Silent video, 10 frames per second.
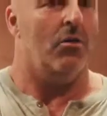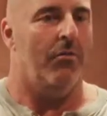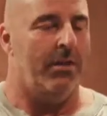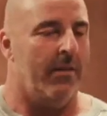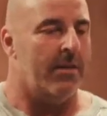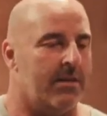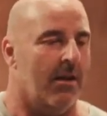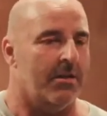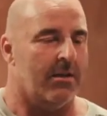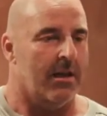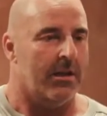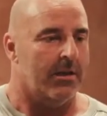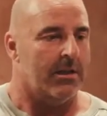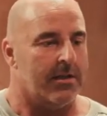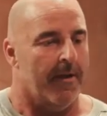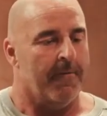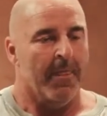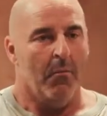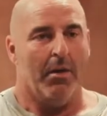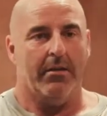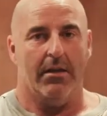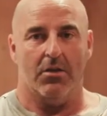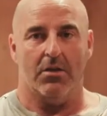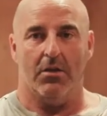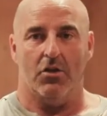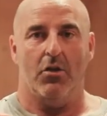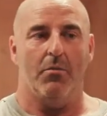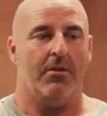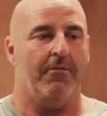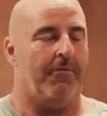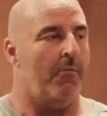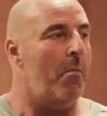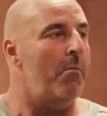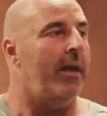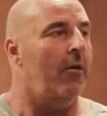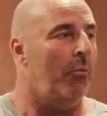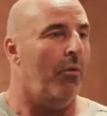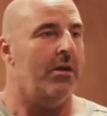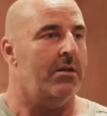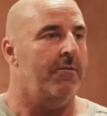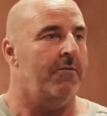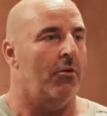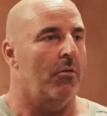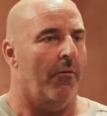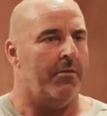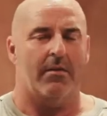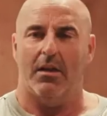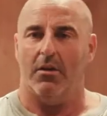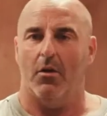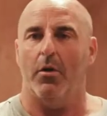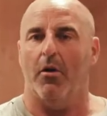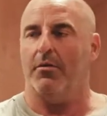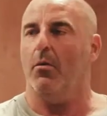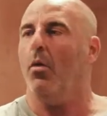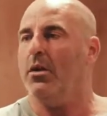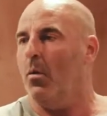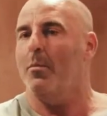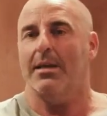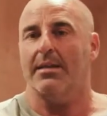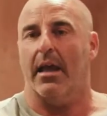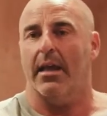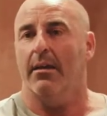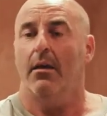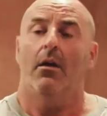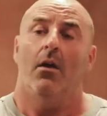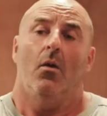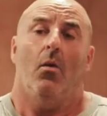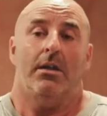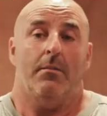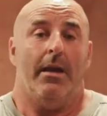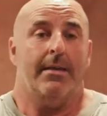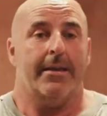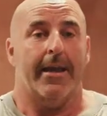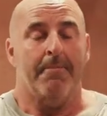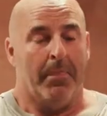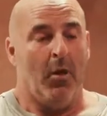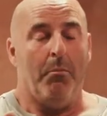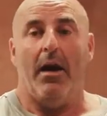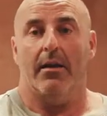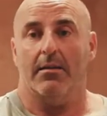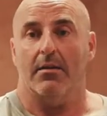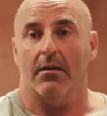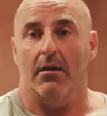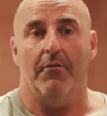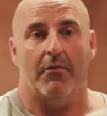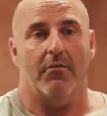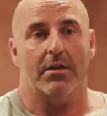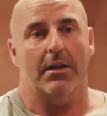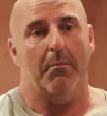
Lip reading: over the other stuff, there's a ton of other stuff. But I think just in terms of, from a male point of view, we often think, you know, why do women stay? Why do men stay? You know, partly because I still love her, obviously,